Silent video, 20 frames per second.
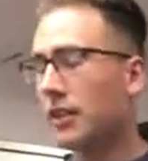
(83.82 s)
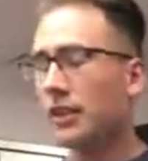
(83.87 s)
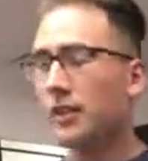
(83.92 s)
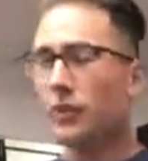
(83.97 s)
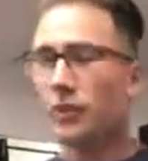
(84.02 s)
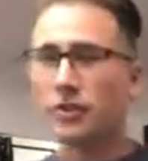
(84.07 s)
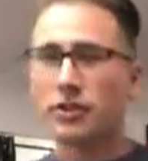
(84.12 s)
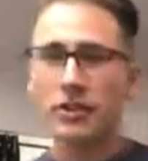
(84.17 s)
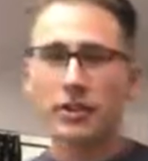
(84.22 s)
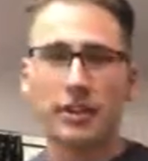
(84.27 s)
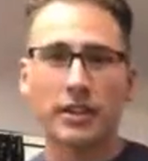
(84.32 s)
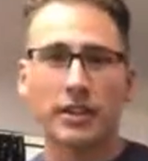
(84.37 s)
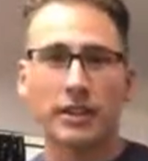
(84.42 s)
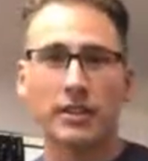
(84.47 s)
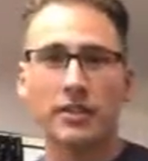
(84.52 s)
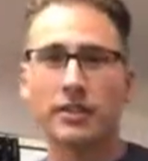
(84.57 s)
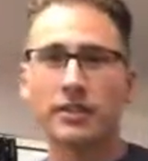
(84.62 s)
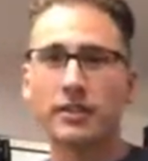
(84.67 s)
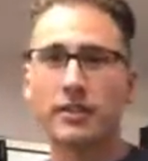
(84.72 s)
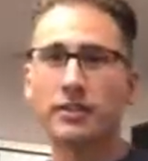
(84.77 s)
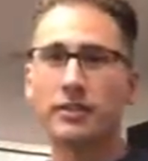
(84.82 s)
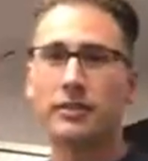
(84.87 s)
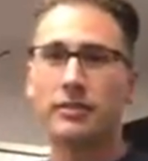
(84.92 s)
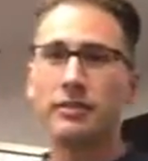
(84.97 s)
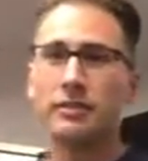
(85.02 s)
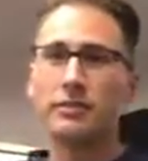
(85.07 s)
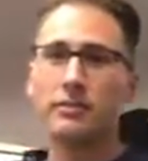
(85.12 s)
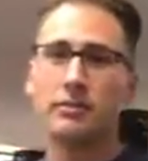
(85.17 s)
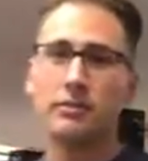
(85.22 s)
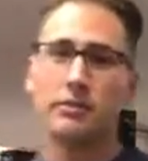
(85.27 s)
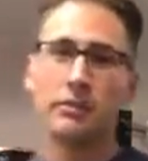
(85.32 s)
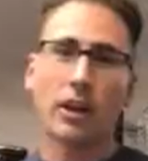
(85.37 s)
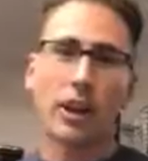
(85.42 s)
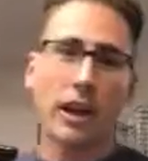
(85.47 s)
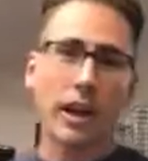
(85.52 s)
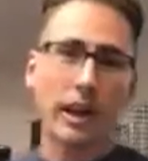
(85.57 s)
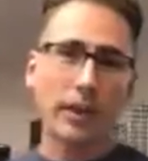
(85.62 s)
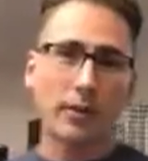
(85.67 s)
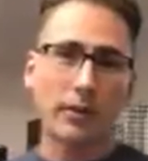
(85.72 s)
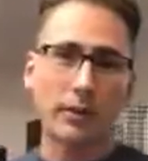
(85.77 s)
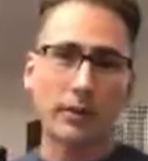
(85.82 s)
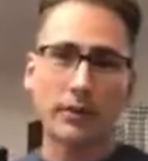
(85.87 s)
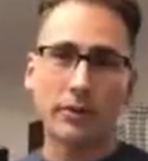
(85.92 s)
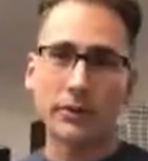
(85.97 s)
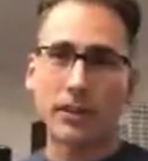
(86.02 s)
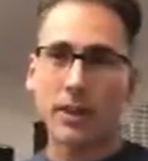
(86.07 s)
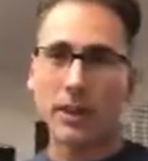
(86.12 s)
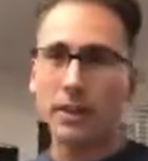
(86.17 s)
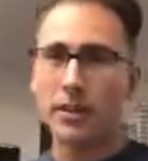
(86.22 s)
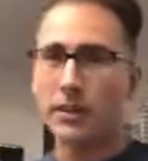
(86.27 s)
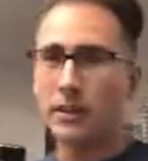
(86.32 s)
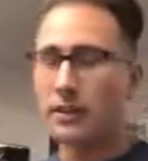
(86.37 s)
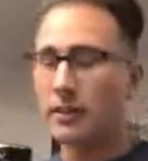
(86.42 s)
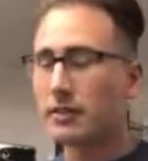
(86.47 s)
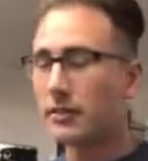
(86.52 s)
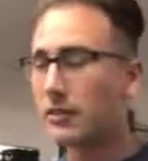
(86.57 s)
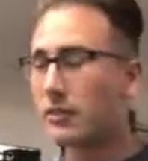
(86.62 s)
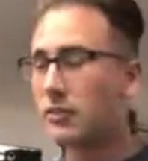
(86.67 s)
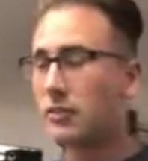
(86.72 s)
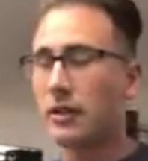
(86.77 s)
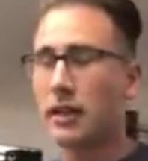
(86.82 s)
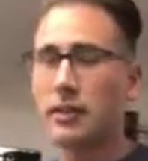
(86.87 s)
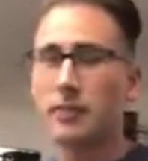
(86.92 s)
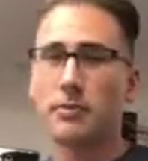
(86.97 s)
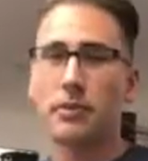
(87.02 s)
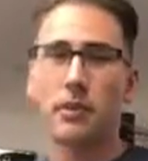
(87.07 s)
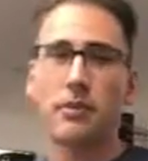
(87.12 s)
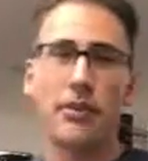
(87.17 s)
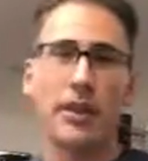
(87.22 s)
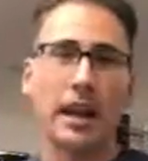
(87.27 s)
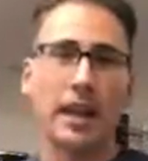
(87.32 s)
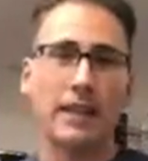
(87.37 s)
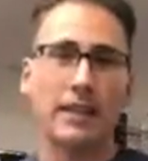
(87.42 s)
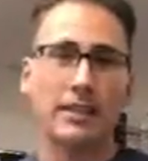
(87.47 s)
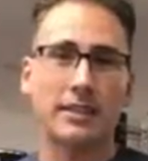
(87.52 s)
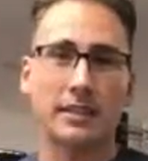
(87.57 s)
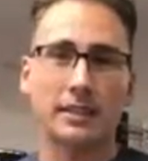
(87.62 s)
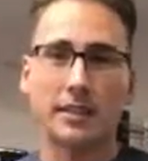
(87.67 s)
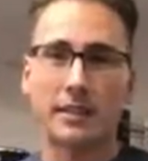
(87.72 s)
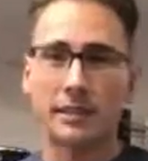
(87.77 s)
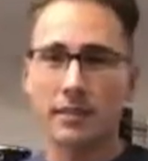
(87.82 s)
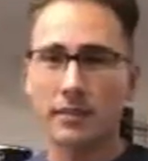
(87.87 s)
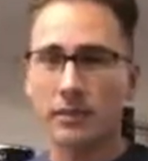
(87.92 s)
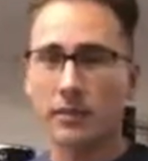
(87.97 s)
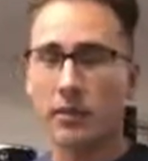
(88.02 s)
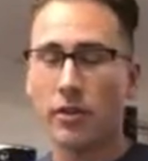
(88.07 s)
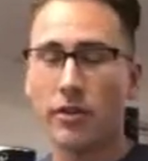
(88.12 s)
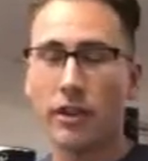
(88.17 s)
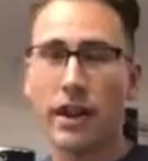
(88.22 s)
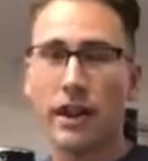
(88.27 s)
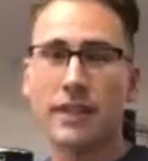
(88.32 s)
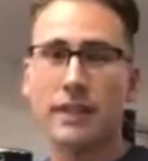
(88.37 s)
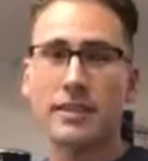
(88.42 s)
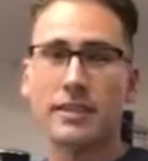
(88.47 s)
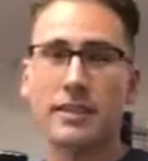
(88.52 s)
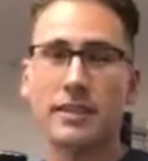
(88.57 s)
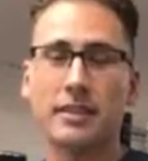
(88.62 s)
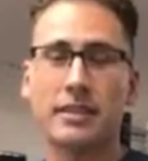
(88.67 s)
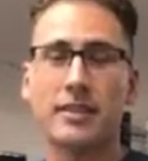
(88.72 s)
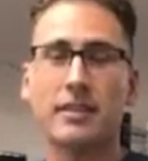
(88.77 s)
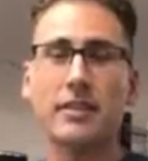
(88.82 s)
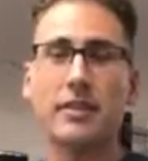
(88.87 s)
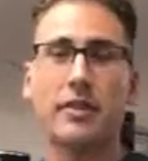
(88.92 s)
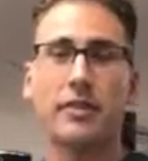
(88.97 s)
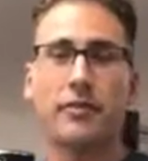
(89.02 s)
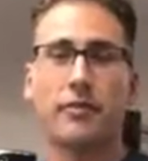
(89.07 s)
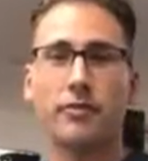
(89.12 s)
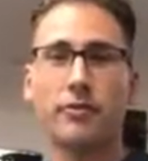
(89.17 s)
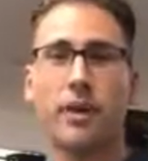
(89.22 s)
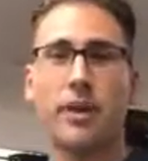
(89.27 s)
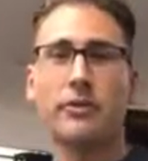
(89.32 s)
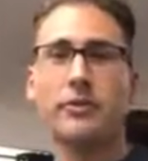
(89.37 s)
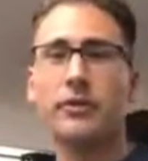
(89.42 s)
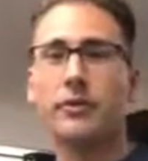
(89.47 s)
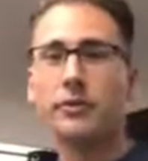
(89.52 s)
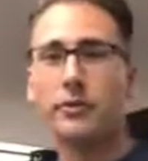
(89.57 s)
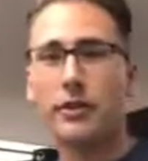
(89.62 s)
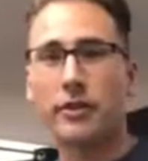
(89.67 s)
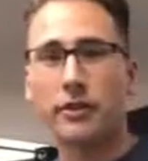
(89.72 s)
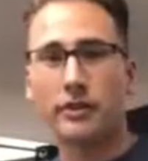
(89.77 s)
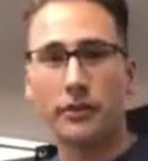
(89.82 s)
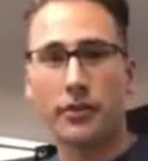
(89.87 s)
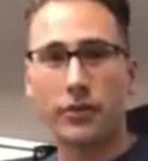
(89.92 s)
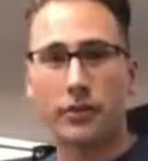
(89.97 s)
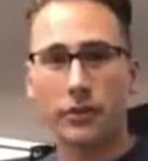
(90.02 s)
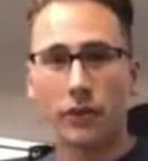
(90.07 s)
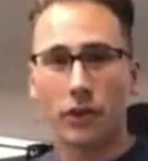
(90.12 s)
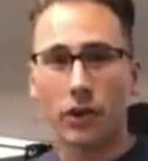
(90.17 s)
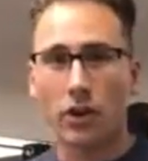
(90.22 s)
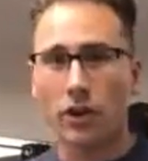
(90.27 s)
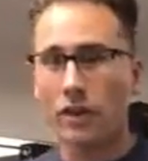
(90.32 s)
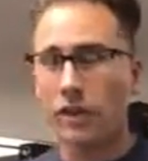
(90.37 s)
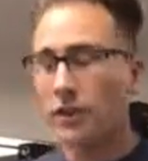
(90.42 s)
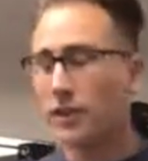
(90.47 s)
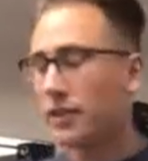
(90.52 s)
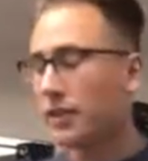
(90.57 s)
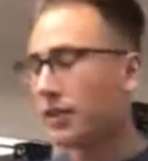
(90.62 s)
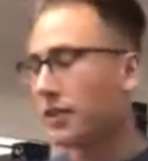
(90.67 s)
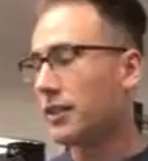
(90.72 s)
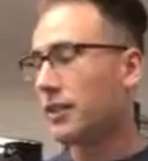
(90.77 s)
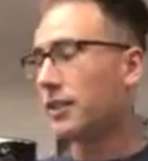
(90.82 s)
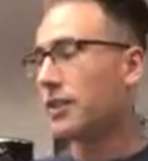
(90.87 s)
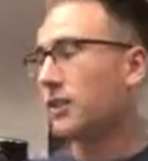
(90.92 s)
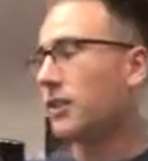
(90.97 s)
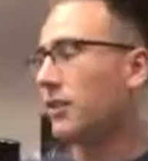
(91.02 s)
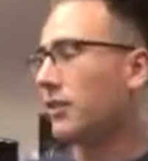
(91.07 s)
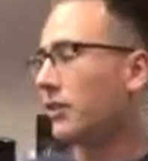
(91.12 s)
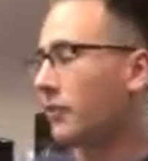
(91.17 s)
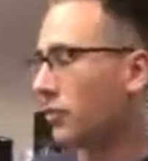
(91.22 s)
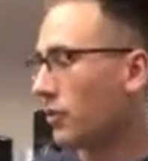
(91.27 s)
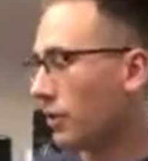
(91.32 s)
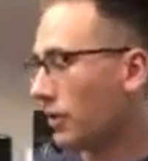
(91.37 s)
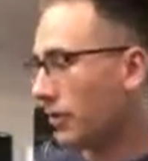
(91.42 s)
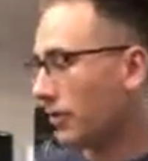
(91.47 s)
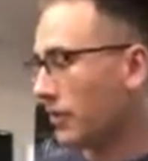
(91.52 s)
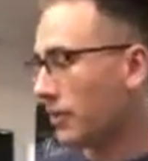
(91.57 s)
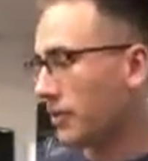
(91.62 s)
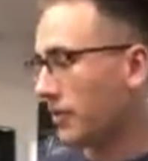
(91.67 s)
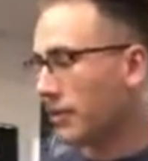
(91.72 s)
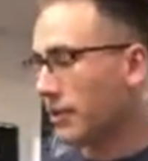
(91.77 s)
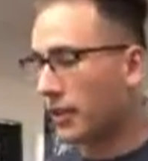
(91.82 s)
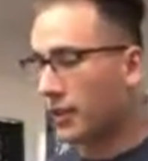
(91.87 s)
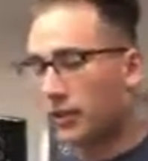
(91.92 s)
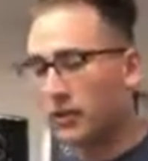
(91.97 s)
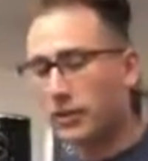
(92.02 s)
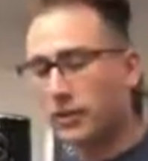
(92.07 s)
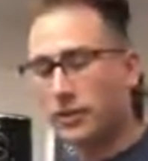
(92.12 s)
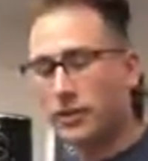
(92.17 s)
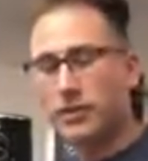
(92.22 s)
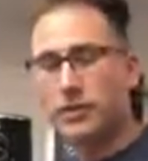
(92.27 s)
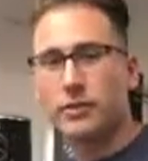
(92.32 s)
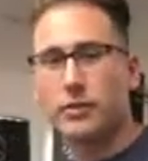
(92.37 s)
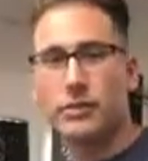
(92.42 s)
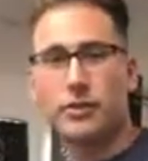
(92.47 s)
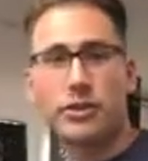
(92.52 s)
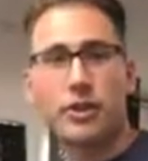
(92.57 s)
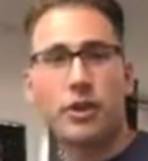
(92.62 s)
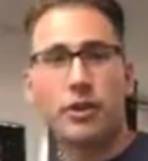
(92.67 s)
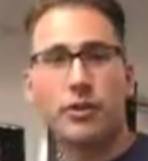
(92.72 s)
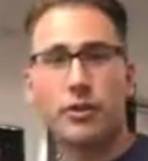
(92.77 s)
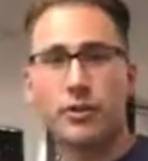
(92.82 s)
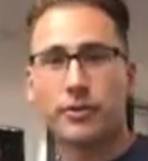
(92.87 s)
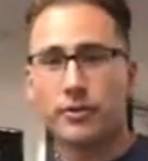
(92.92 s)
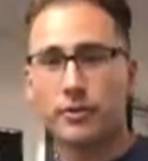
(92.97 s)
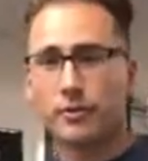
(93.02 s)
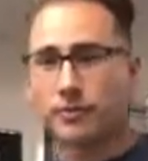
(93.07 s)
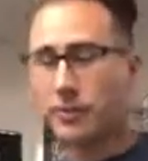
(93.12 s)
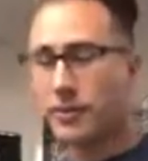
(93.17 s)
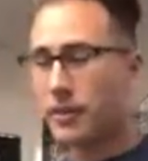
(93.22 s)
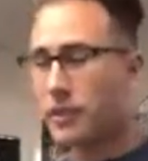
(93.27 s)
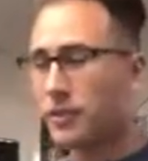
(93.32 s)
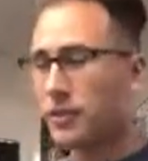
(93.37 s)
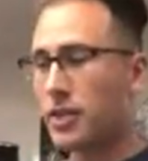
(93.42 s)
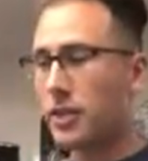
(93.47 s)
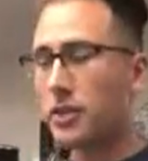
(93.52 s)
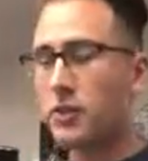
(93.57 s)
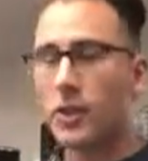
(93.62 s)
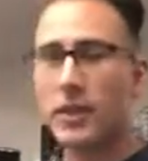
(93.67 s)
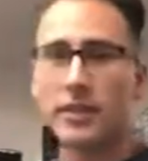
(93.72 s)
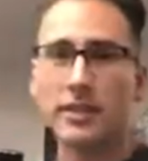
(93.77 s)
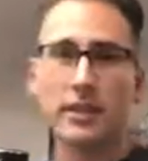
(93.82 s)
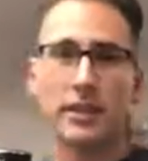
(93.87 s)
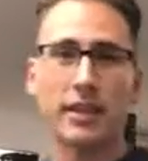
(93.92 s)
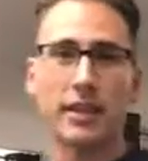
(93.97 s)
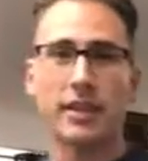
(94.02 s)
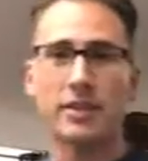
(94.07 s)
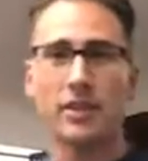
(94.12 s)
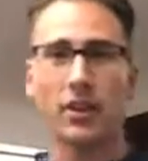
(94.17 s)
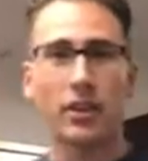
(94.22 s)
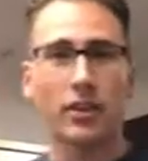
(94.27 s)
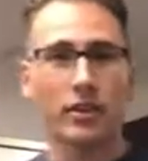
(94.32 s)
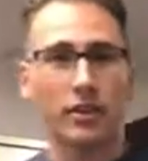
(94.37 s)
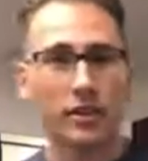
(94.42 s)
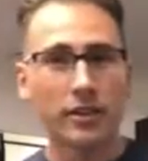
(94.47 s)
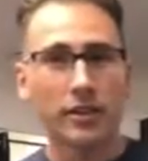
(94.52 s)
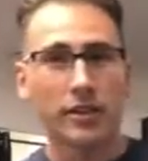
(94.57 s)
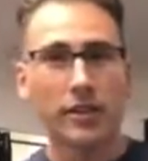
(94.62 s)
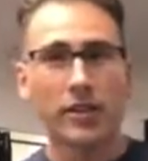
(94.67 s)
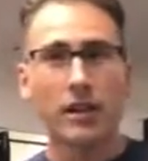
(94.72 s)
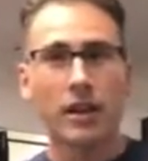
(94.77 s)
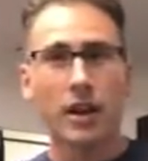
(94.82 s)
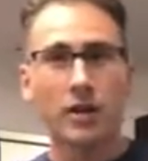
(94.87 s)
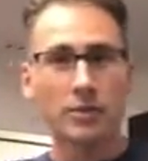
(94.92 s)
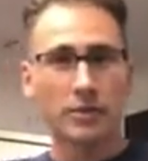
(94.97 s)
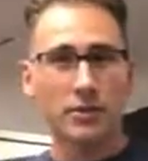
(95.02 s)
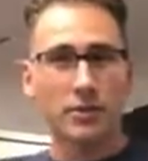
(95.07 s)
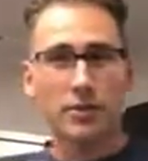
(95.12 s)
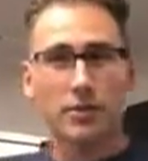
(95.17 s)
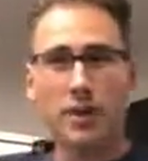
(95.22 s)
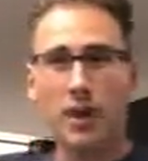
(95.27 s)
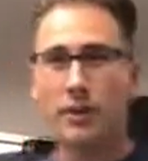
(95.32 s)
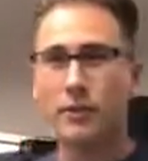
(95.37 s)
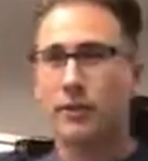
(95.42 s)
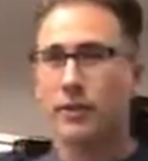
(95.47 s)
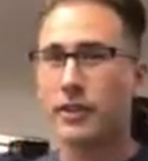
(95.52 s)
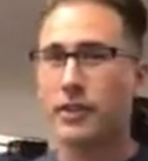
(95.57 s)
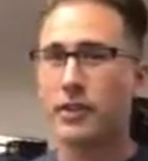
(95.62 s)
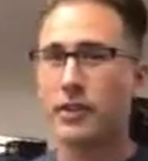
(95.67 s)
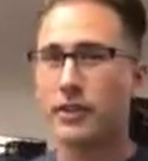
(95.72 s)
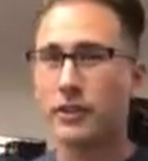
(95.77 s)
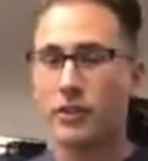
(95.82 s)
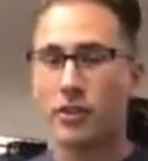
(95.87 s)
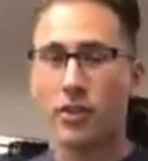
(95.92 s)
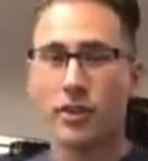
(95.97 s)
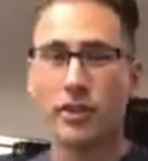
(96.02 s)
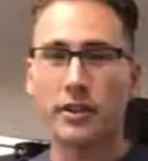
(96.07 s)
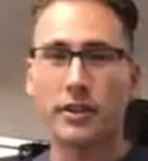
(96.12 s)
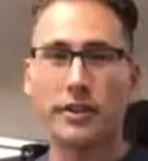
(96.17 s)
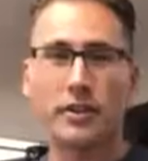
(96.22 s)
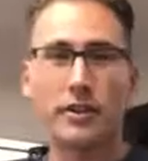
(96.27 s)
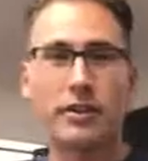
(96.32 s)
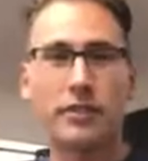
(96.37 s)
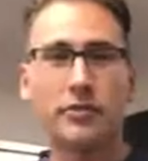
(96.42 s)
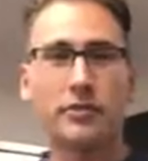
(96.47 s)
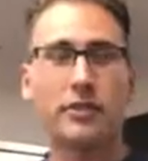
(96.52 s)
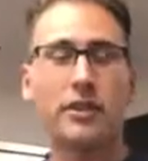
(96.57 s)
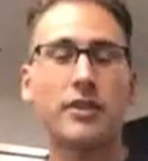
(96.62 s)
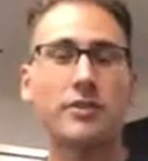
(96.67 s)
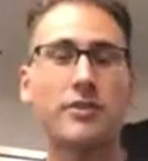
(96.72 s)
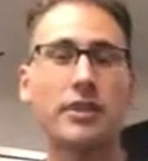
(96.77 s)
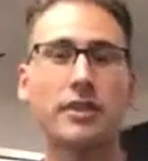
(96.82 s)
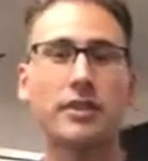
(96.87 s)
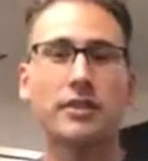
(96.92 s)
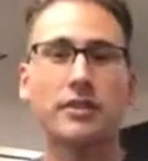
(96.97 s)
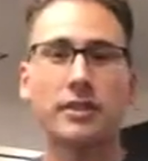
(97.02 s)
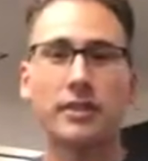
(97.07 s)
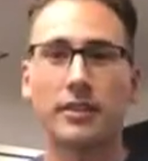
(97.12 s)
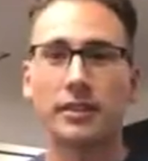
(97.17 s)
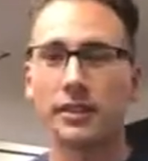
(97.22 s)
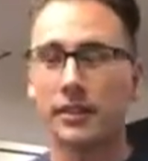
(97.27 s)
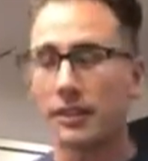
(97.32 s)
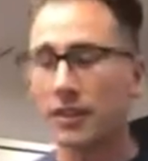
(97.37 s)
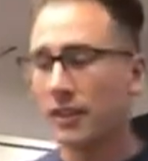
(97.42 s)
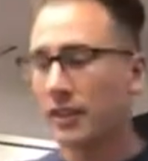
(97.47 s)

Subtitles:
and you're watching this, don't hate me for saying that, but that's my reality. My reality is that I've grafted for everything I've got, and I've worked for myself since I was a child. So 20 years on, I'm still grafting, grinding, reinvesting,